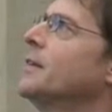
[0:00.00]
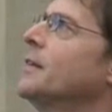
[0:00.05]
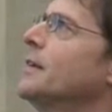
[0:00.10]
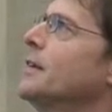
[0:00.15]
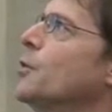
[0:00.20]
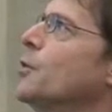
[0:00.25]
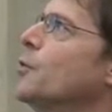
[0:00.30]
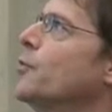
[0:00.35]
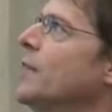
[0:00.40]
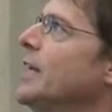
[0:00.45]
uh,
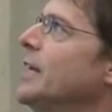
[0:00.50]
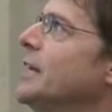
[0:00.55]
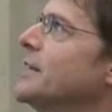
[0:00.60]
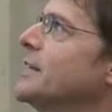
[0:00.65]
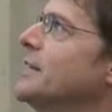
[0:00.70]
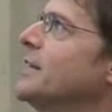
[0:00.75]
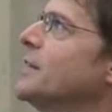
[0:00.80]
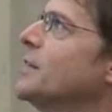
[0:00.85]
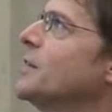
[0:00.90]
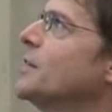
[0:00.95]
of
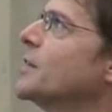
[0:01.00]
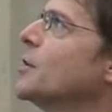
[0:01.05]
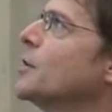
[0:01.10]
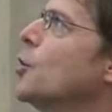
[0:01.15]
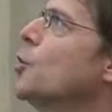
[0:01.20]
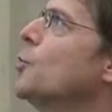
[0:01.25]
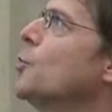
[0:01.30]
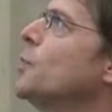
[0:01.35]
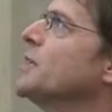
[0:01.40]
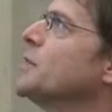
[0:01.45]
exit are
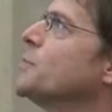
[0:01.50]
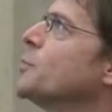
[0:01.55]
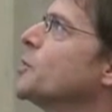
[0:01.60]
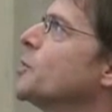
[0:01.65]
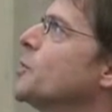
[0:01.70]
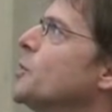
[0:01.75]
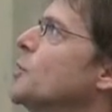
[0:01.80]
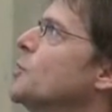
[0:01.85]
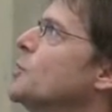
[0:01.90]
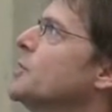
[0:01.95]
hopeless
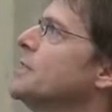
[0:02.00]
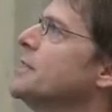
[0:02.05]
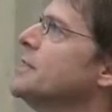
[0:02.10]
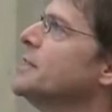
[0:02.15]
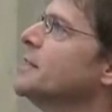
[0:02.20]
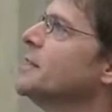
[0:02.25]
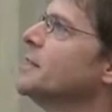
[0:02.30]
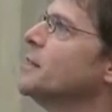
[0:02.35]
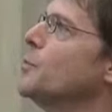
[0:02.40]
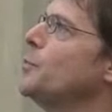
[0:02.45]

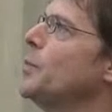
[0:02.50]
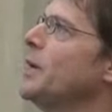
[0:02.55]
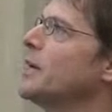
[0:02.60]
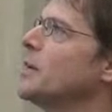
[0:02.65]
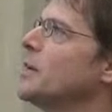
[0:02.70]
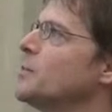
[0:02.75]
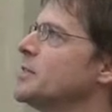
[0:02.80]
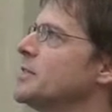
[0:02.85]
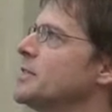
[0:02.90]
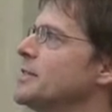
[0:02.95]
prognosis,
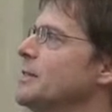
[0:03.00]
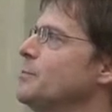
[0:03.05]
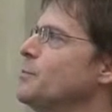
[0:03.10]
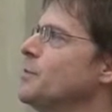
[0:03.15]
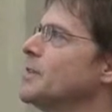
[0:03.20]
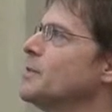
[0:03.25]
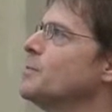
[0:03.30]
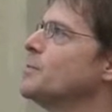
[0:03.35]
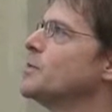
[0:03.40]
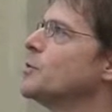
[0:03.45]
unbearable
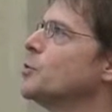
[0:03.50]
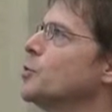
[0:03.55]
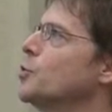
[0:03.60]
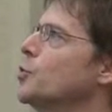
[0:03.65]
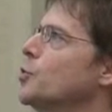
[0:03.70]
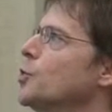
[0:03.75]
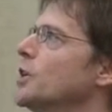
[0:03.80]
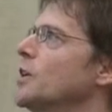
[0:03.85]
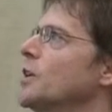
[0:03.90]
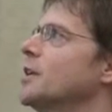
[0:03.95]
symptoms,
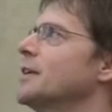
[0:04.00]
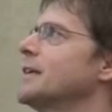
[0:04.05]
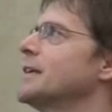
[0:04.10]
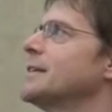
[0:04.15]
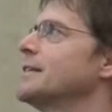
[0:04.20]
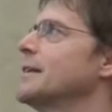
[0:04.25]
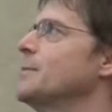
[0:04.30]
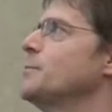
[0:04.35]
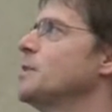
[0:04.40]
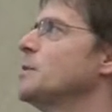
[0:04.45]
or
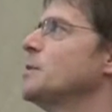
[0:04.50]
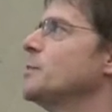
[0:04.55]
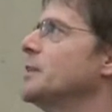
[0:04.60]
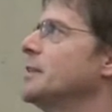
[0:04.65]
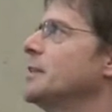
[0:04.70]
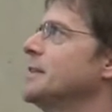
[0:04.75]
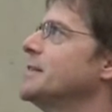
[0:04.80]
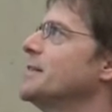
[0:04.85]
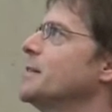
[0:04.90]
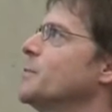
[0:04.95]
unacceptable
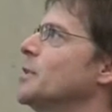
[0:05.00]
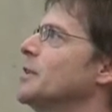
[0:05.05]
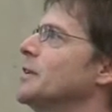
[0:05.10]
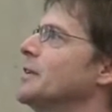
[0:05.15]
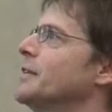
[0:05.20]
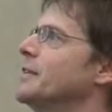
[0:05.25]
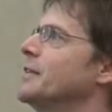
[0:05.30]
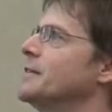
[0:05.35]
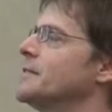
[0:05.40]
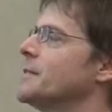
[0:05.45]

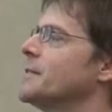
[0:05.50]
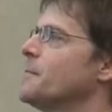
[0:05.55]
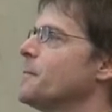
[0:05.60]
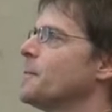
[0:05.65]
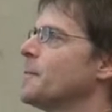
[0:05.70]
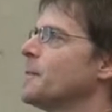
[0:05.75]
disabilities.